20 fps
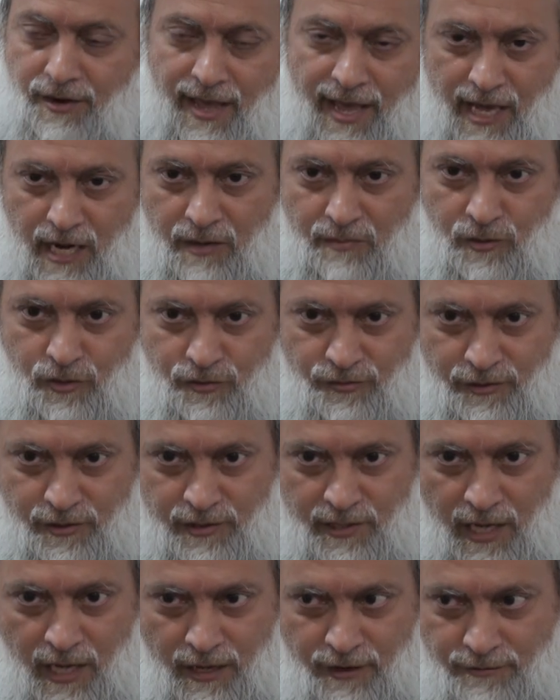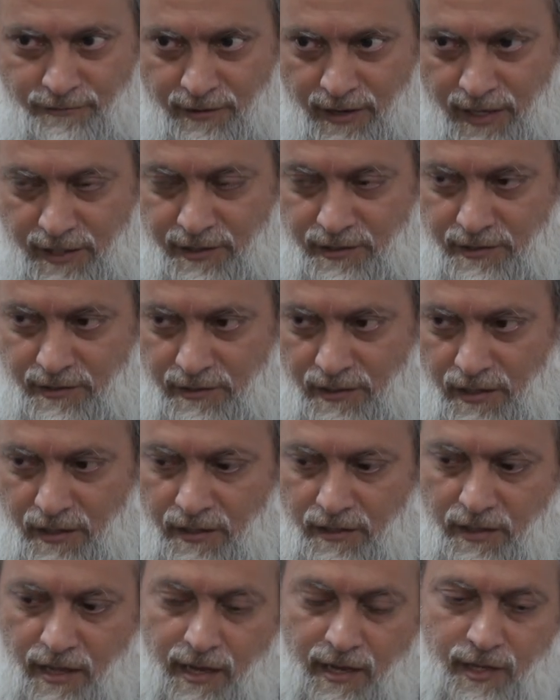their animals for sacrifice,
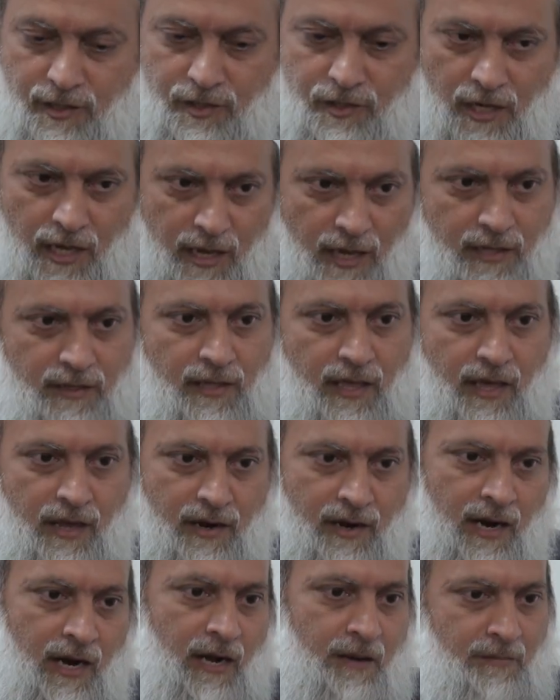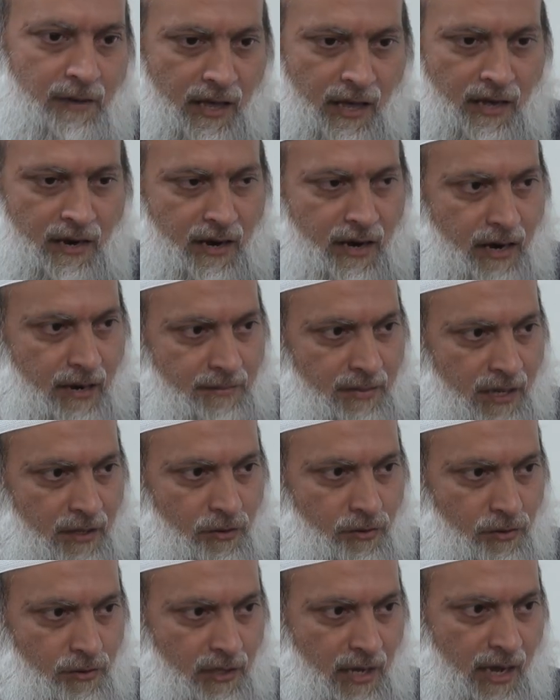they can stay in the ihram
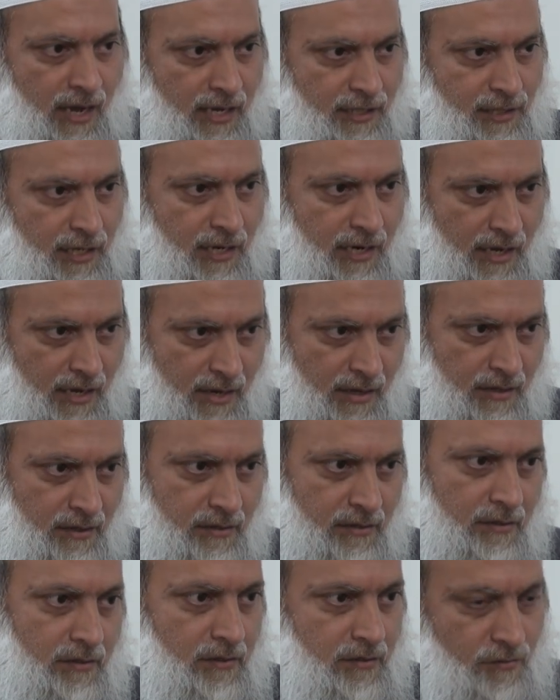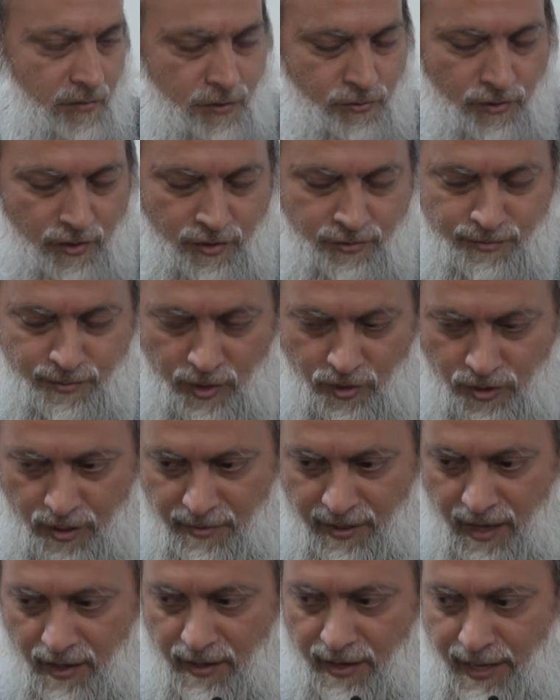and do the Hajj Qiran, which we spoke
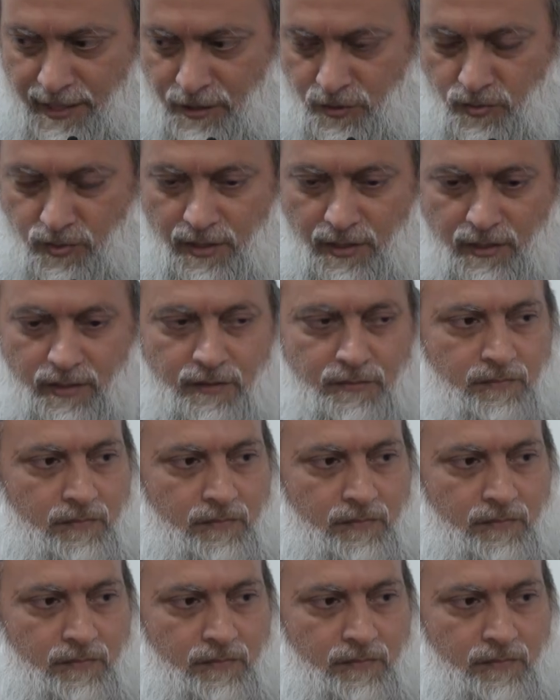about last week.